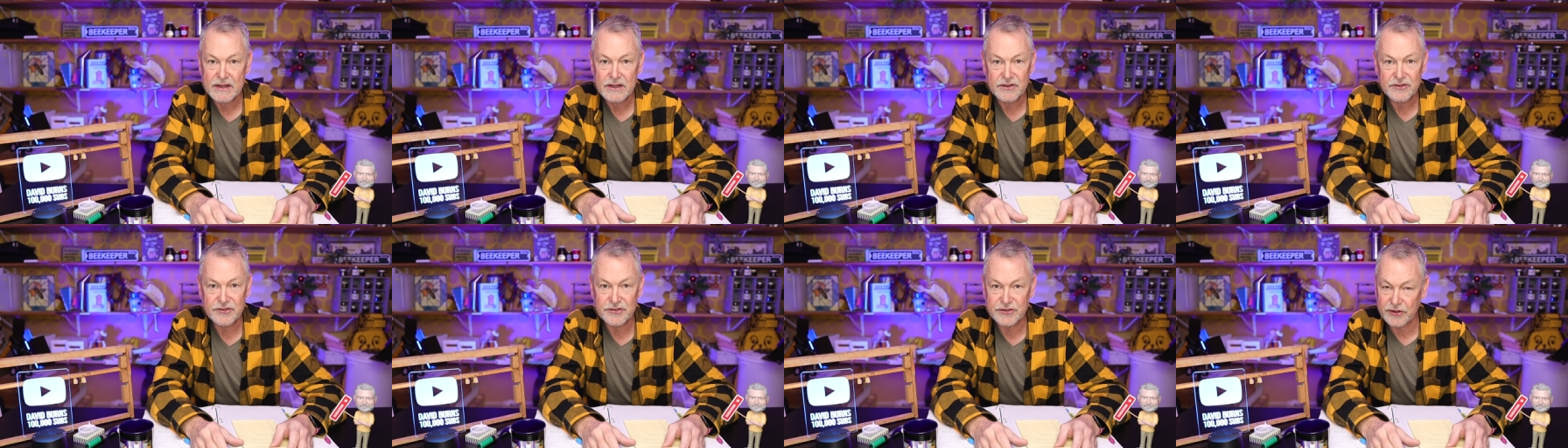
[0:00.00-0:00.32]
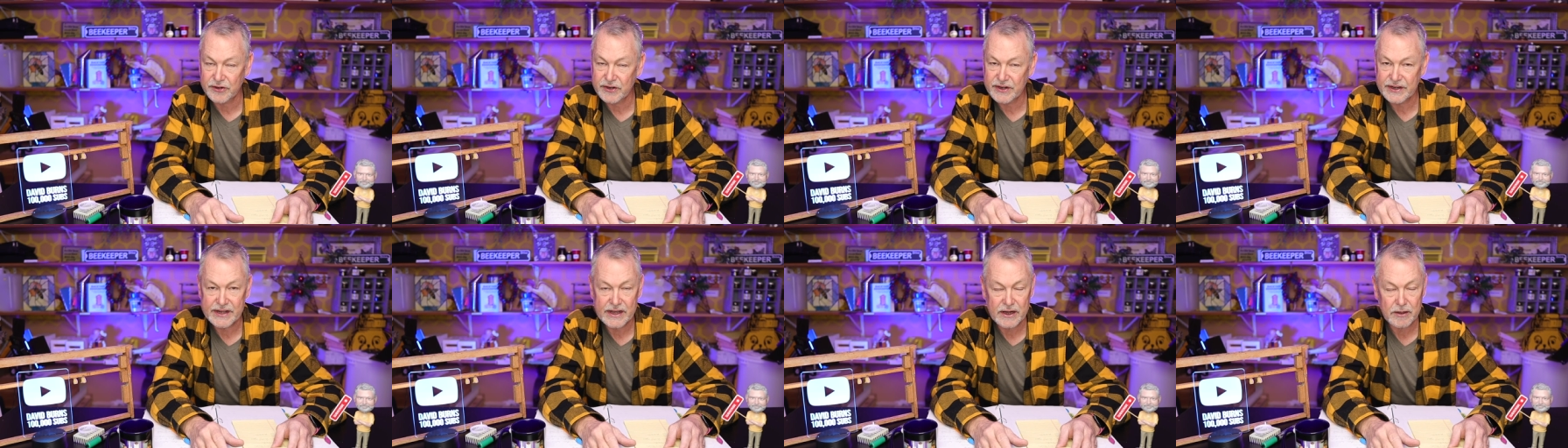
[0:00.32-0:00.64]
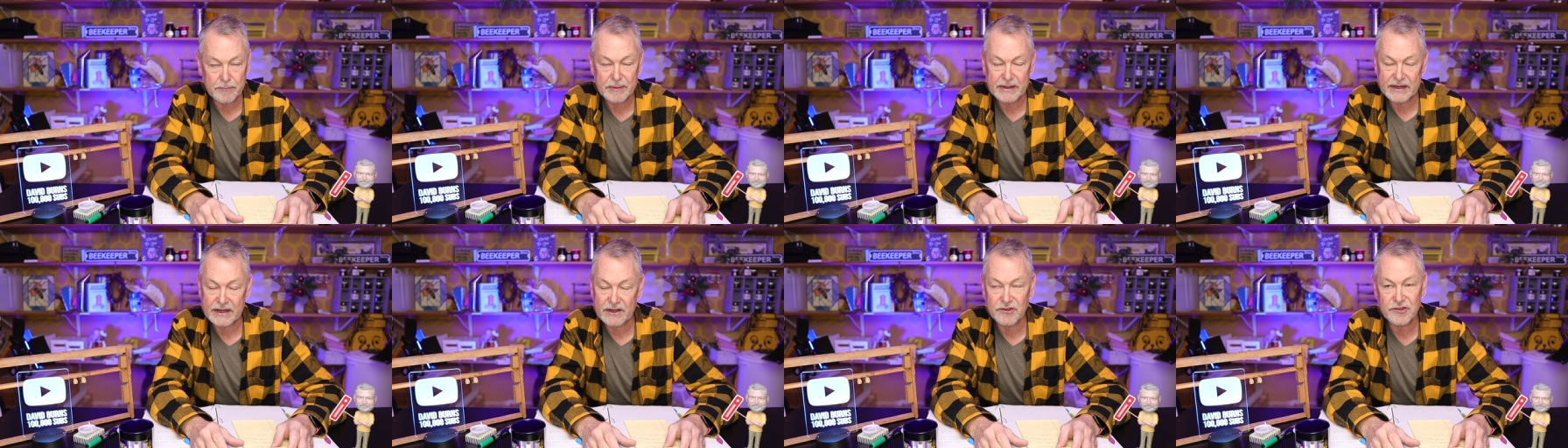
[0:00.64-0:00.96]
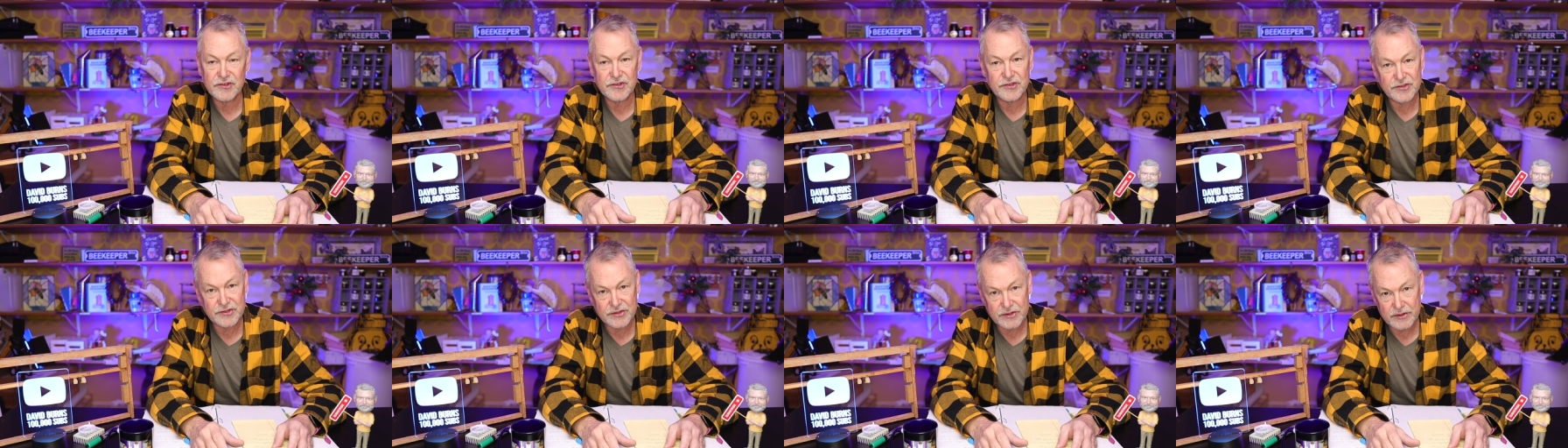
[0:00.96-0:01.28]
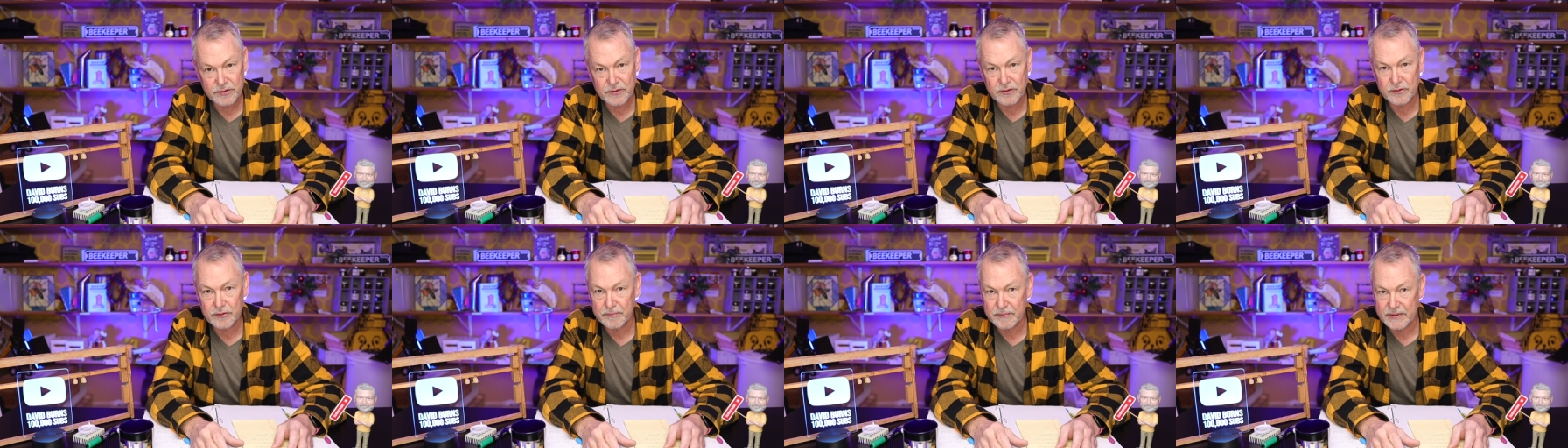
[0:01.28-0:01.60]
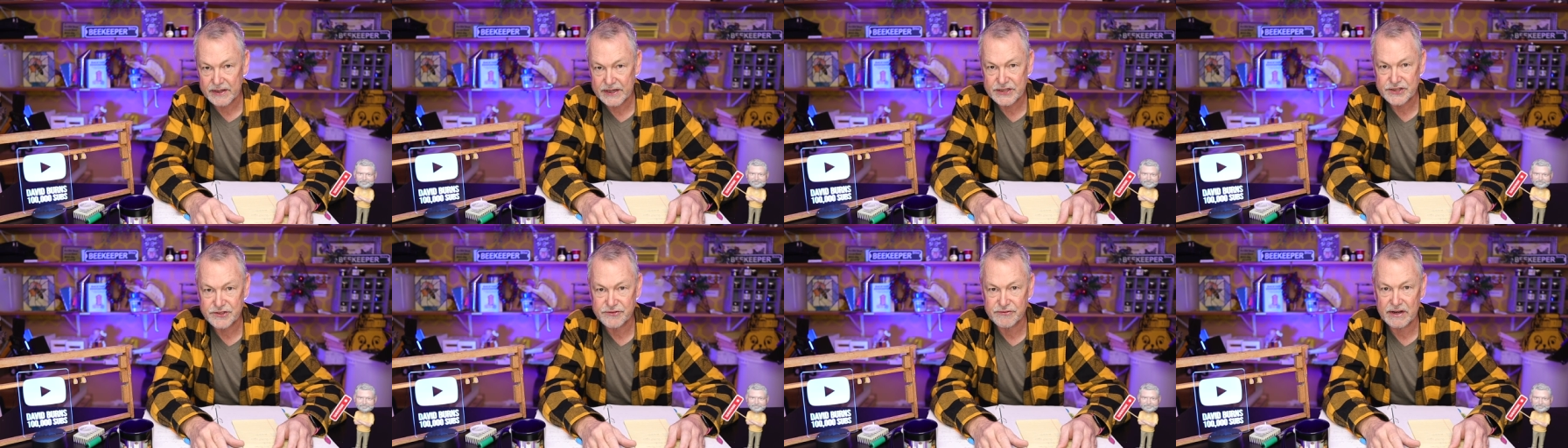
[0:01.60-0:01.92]
started helping us so
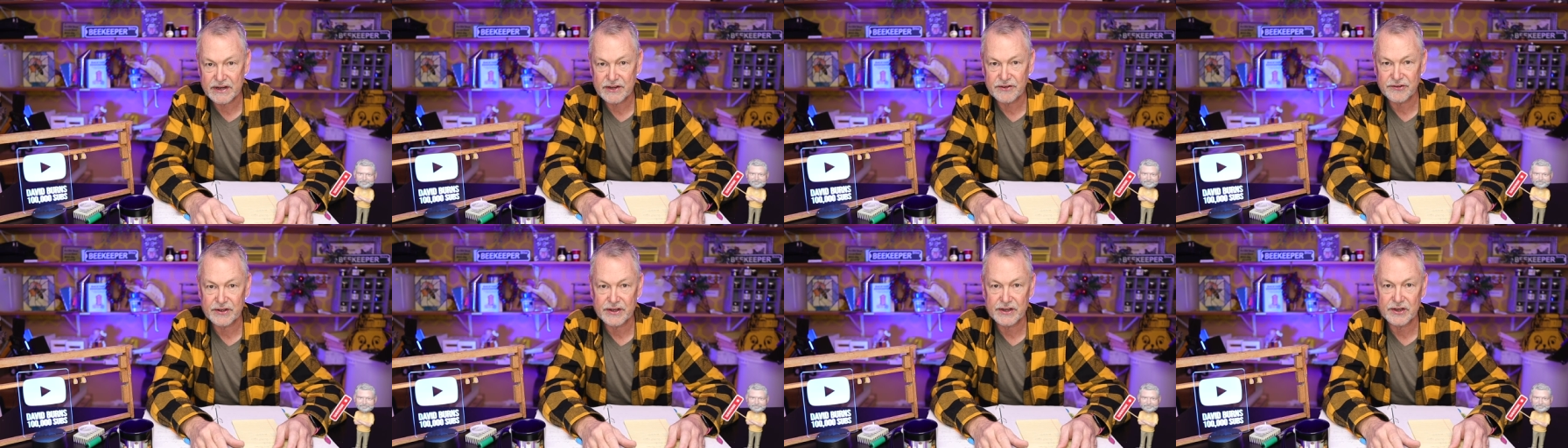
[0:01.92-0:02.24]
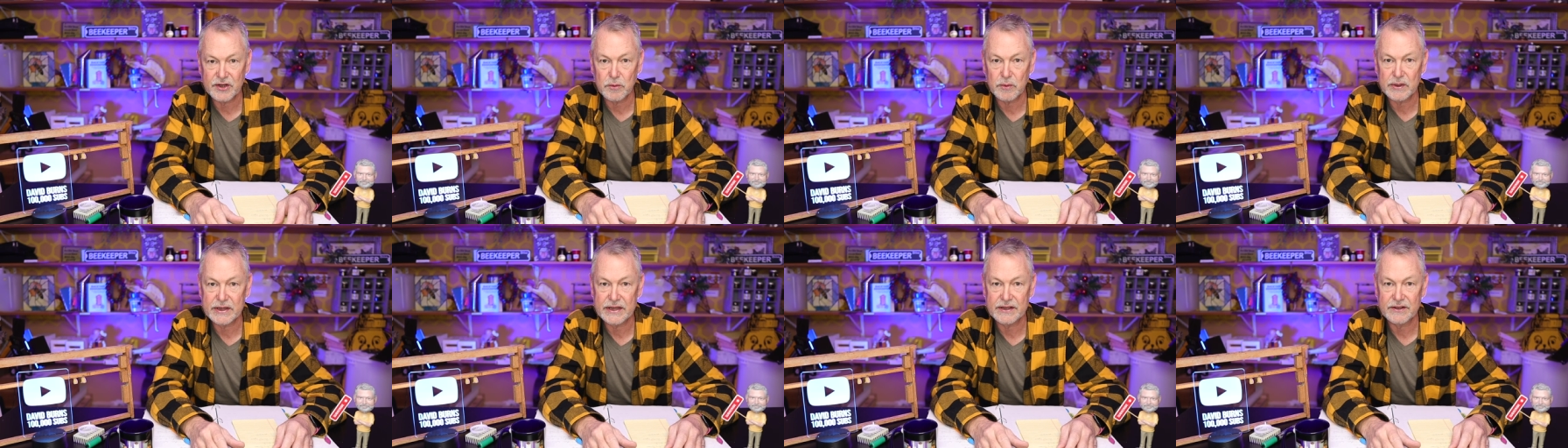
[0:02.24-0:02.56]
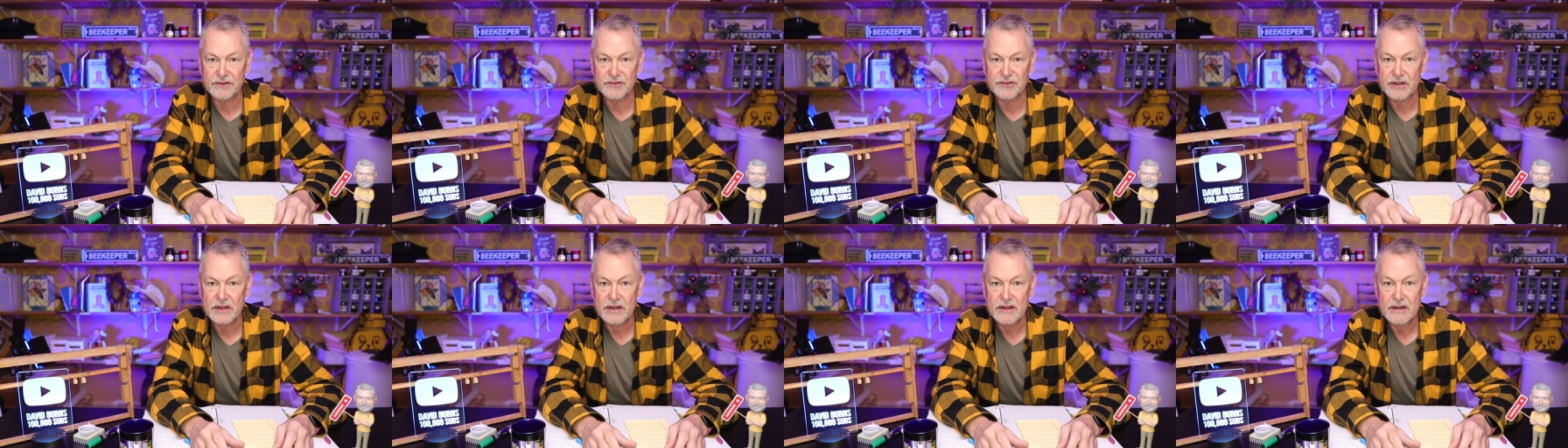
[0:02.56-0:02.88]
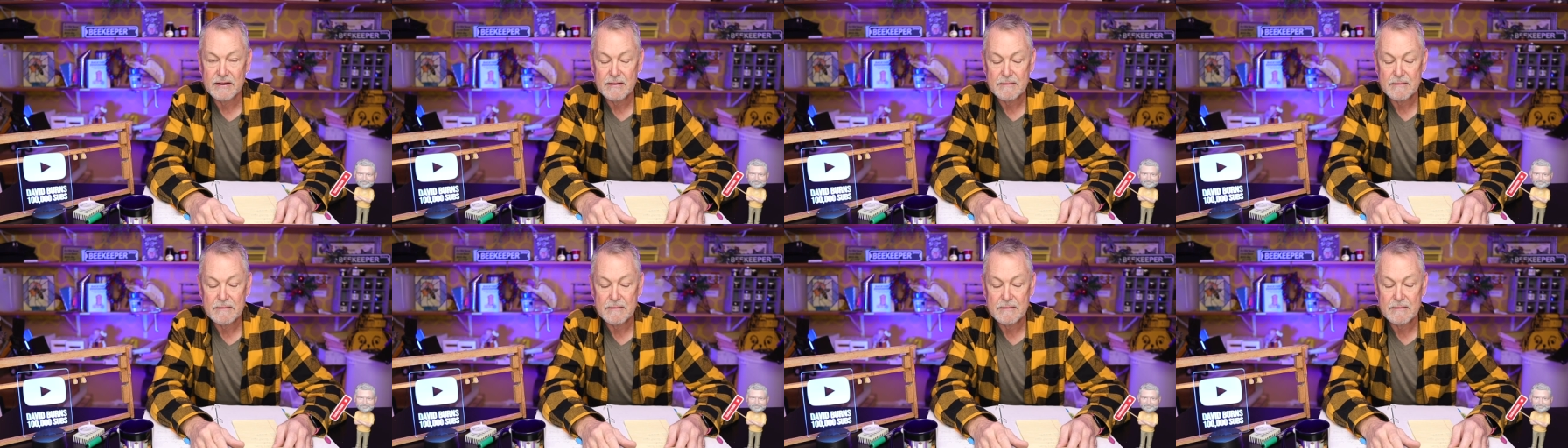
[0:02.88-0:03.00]
much raising queens.